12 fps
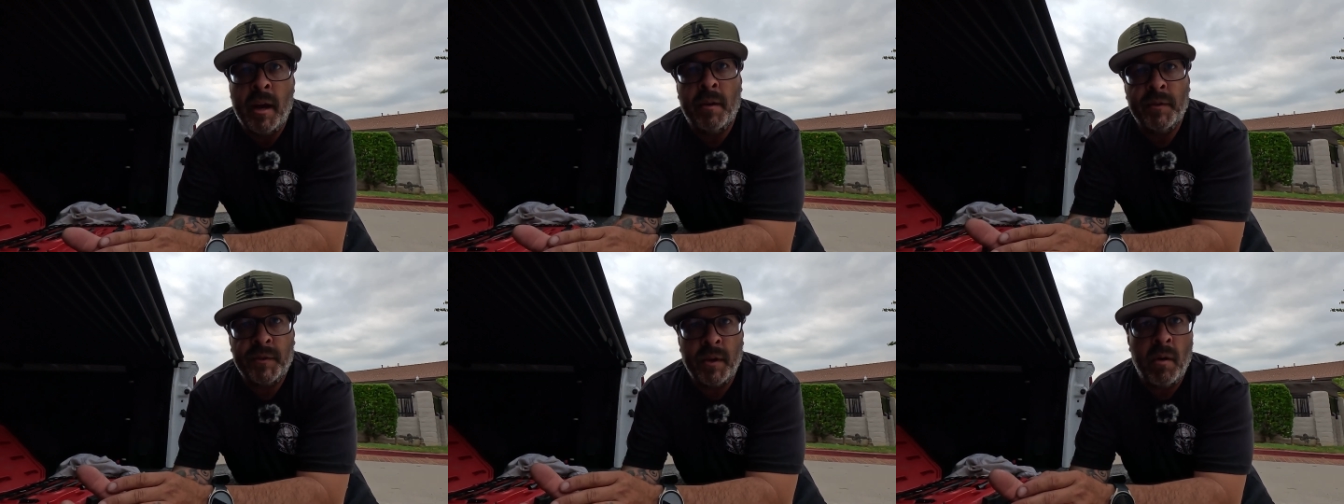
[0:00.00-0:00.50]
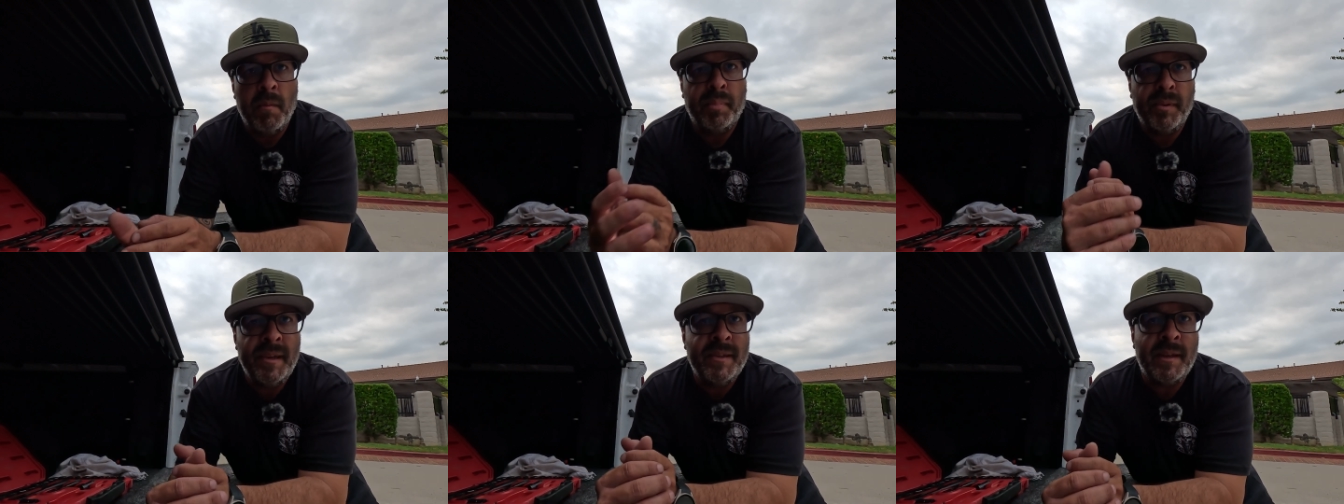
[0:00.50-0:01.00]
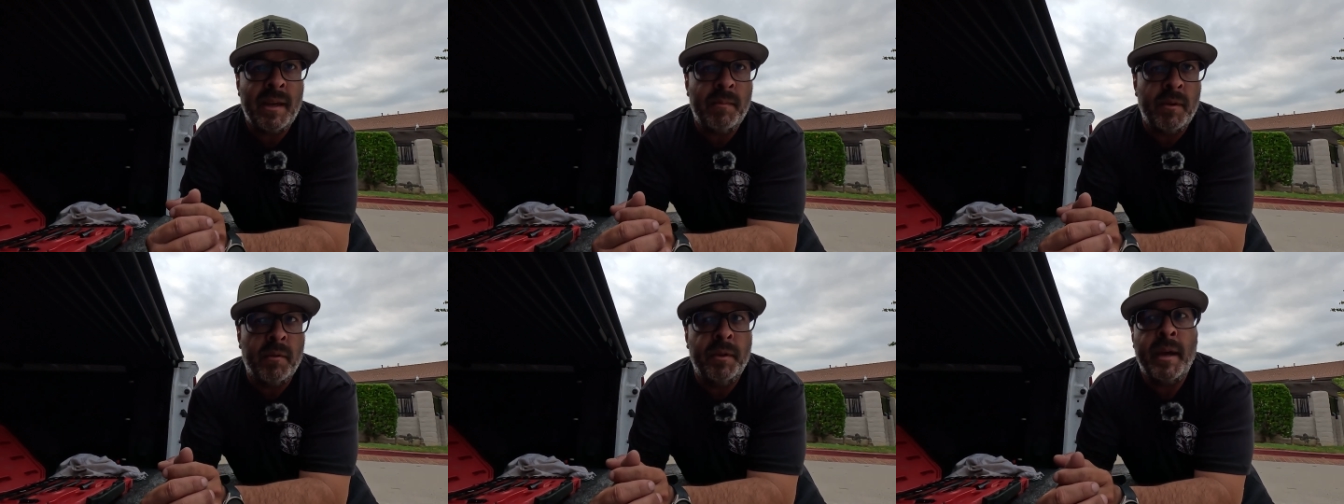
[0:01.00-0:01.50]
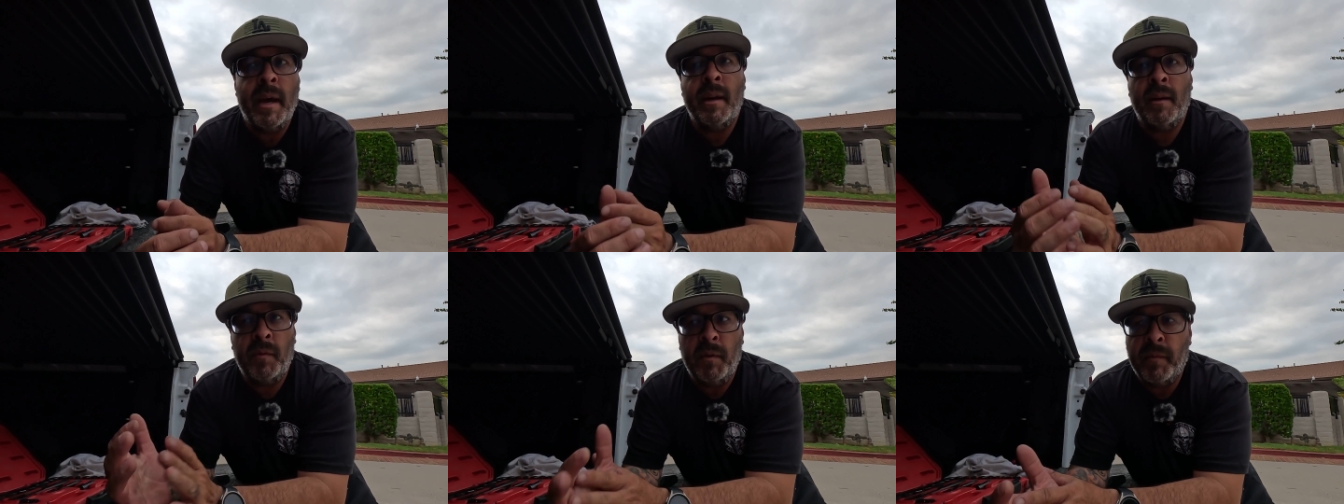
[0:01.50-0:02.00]
So please keep doing that. If you
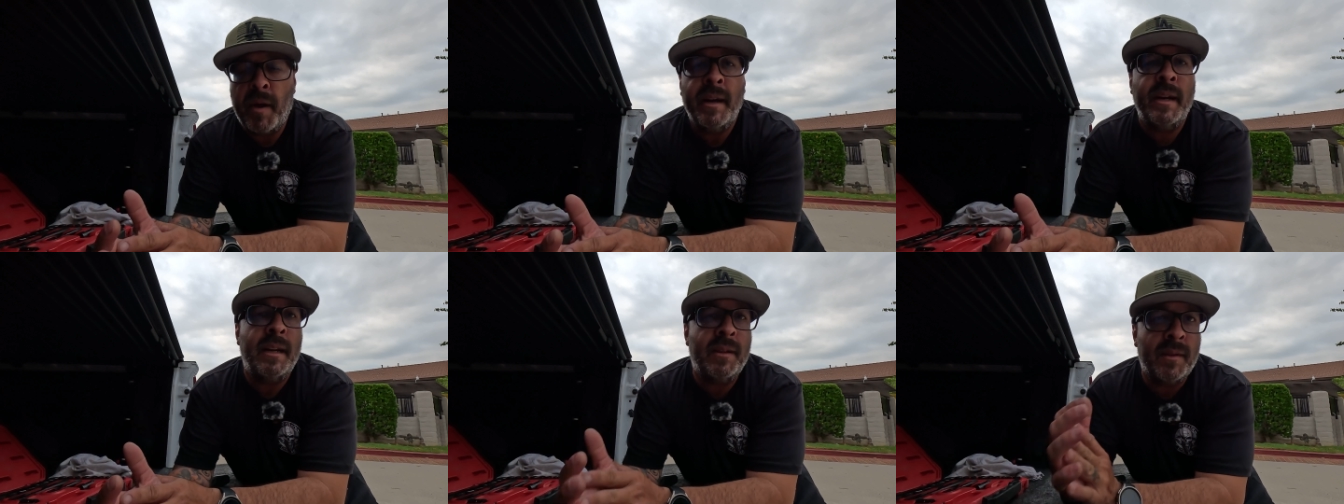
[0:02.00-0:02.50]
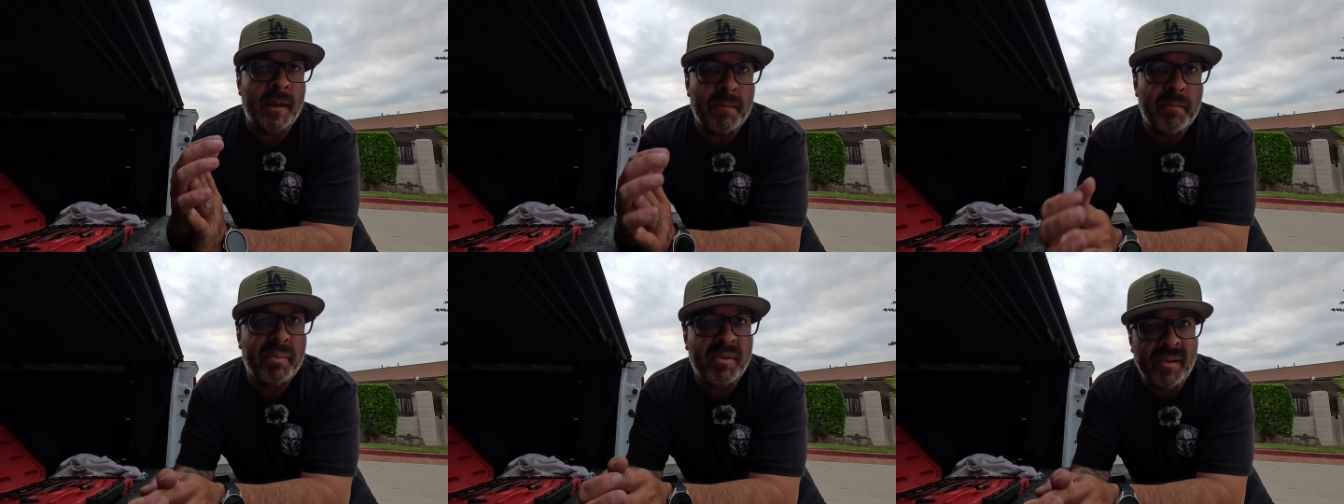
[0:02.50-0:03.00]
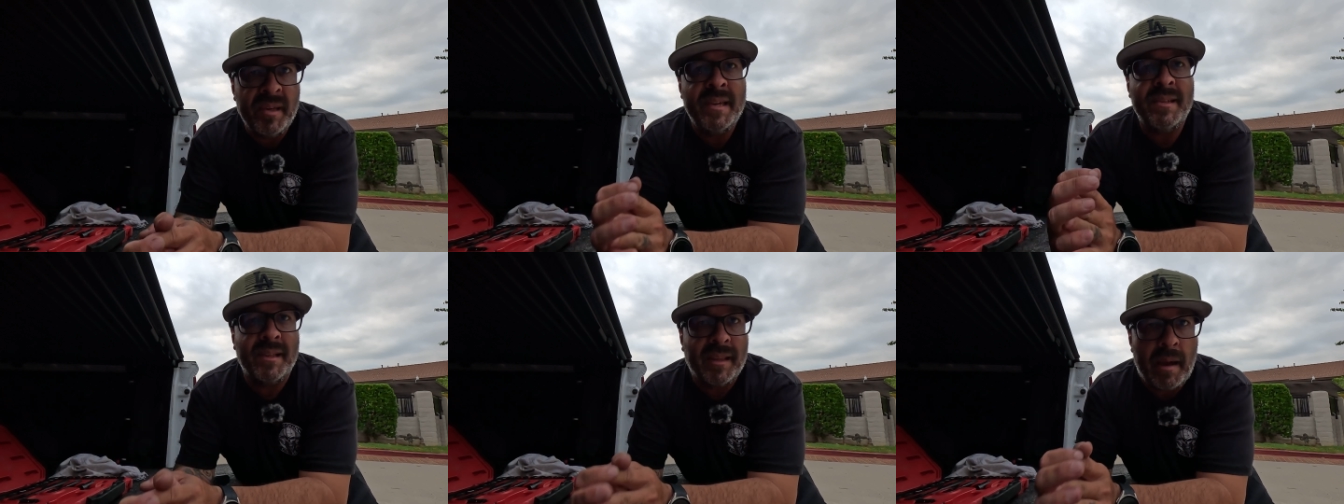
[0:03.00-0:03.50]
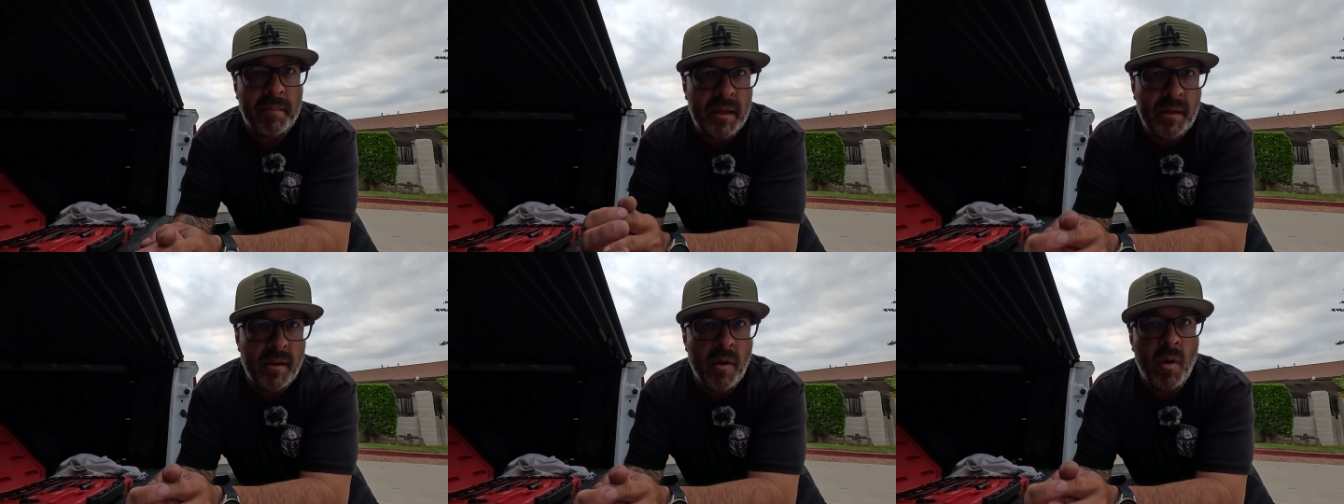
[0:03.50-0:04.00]
find anything, please let me
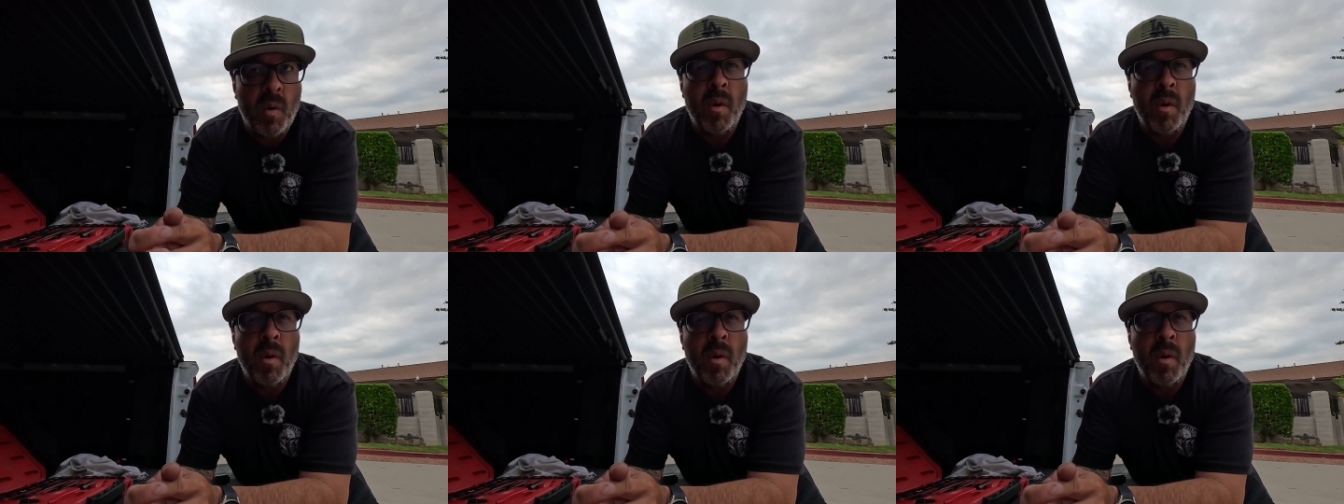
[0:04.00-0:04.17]
know.